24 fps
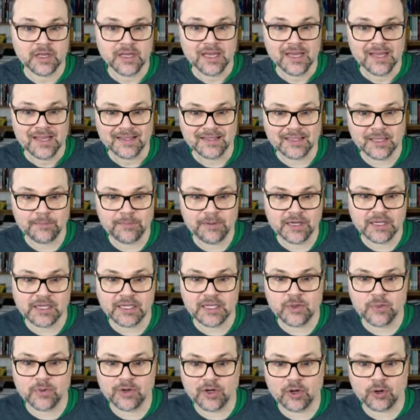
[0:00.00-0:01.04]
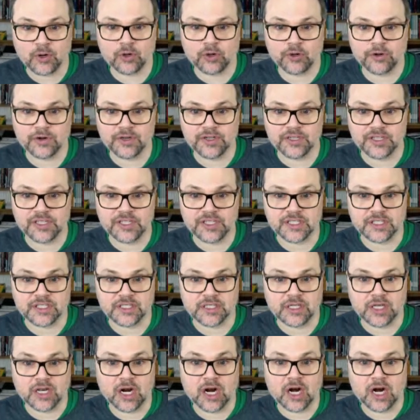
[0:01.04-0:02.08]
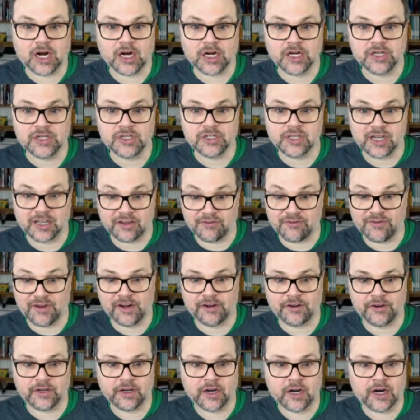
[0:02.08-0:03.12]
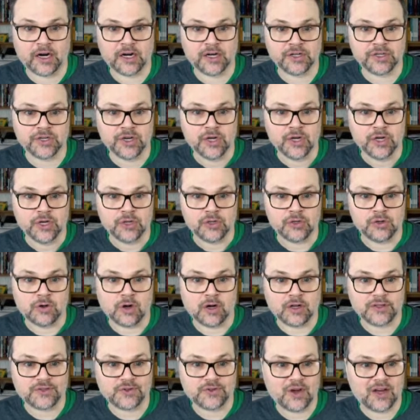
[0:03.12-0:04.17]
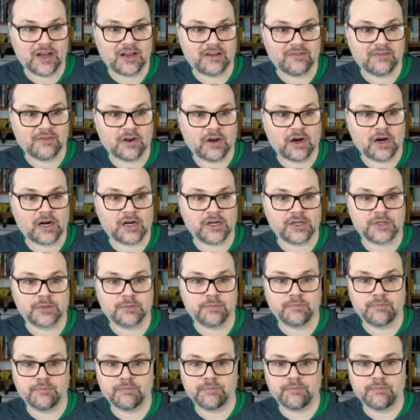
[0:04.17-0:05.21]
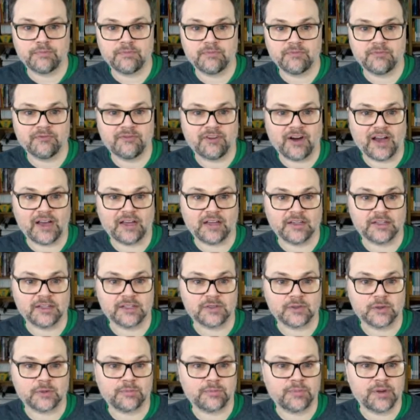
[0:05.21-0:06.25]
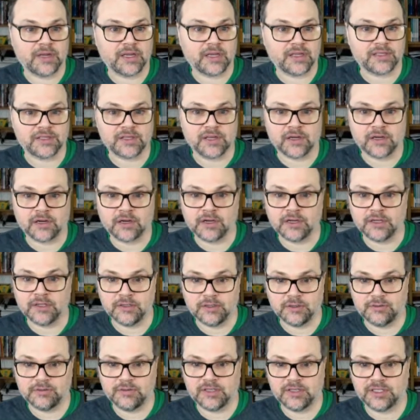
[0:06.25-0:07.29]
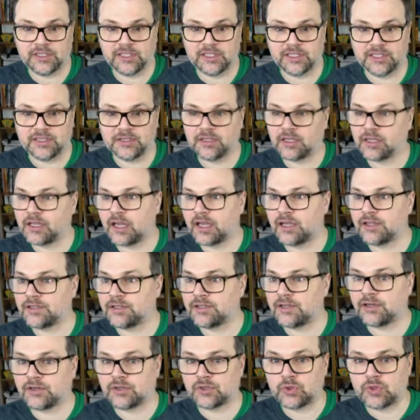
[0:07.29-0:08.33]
Typically, when orange is large, like very large, you also have large violets or pinks here, and this isn't the case here.